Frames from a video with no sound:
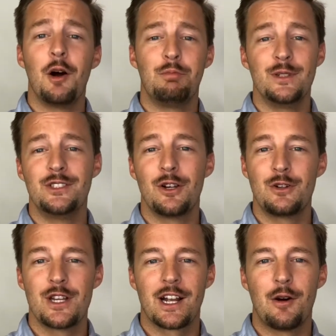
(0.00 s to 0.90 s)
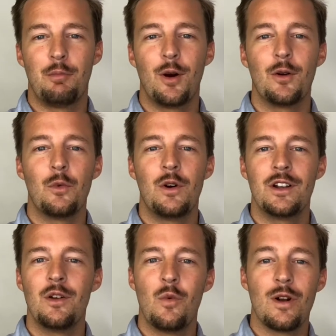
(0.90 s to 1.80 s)
please go check out part
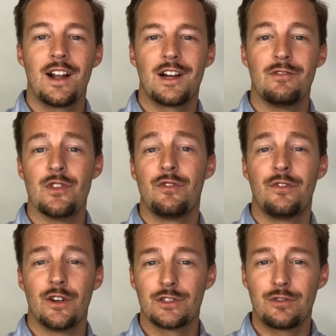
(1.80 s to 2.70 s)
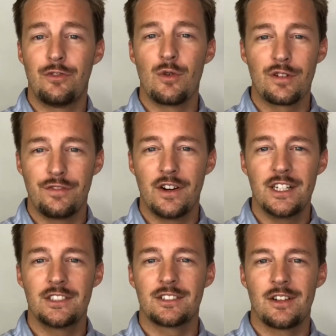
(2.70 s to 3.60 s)
1 where I cover the first 4
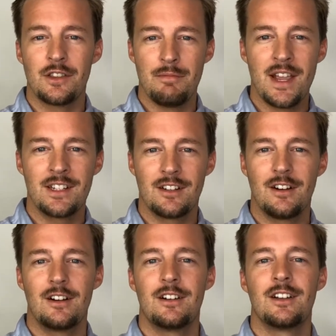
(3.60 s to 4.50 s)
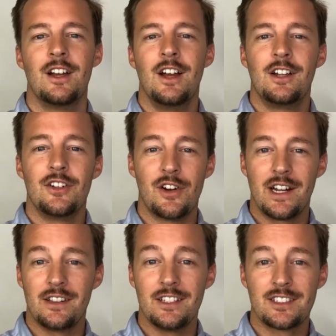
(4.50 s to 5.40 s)
fights on the main card.
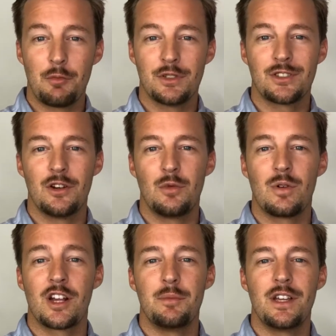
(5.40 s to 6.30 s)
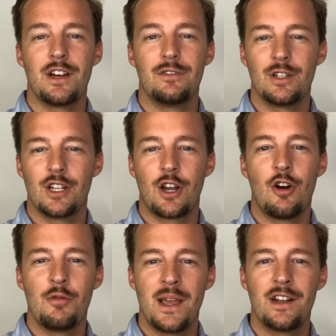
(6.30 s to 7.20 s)
During this episode, we're going to be covering the
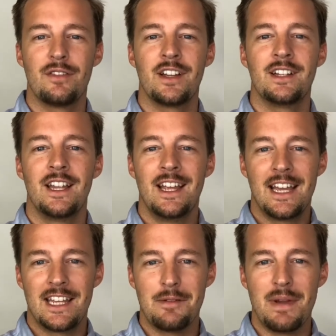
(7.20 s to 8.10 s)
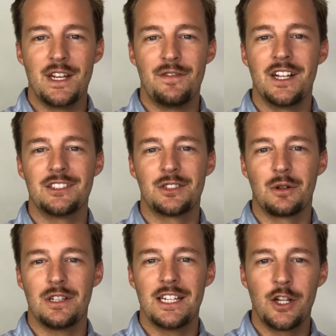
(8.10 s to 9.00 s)
co-main event and the main event. So
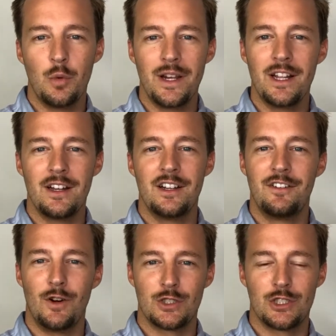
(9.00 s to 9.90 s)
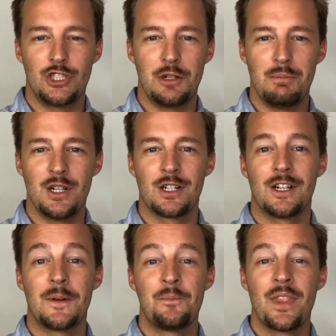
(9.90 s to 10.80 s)
Clay Guida versus Jim
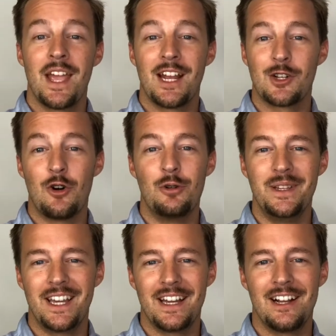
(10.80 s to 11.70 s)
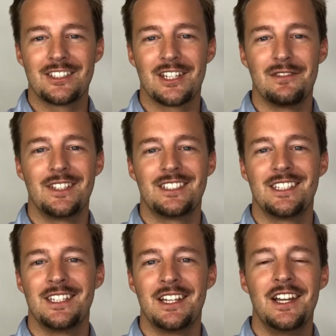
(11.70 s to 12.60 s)
Miller and Colby
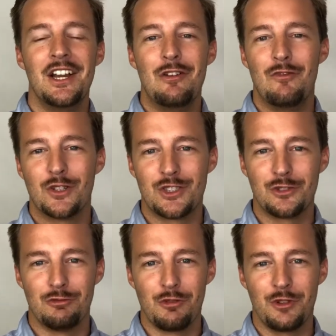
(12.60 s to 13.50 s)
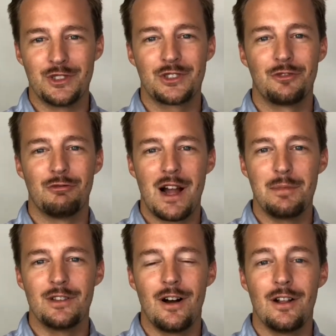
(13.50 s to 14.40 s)
Covington versus ruthless
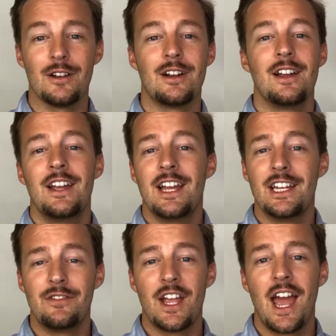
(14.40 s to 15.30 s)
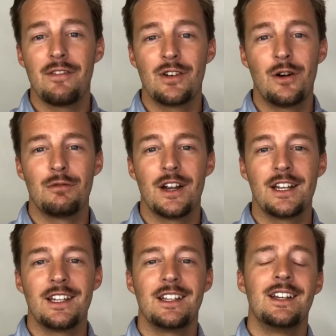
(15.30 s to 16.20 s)
Robbie Lawler. And if you haven't
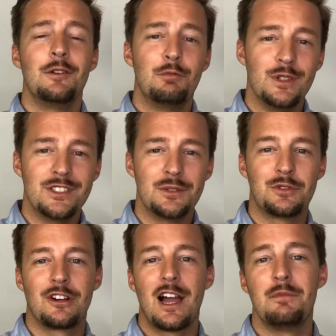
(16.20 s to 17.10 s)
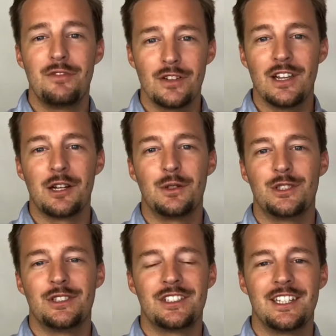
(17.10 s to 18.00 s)
already, please subscribe if you like
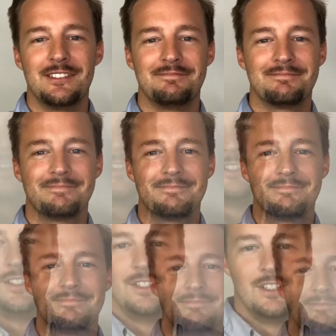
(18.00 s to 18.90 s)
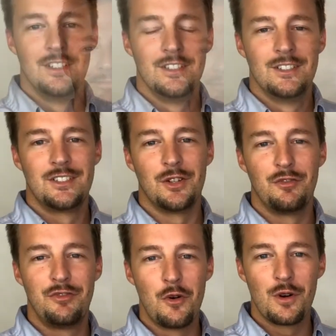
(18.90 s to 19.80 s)
what you see. So
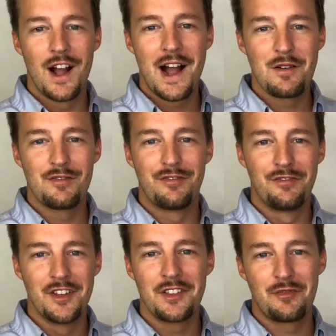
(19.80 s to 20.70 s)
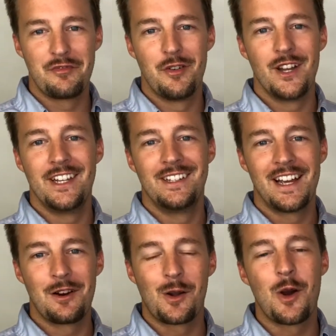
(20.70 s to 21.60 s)
for our 5th fight,
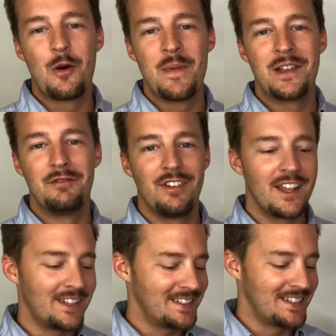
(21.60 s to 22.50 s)
our co-main event,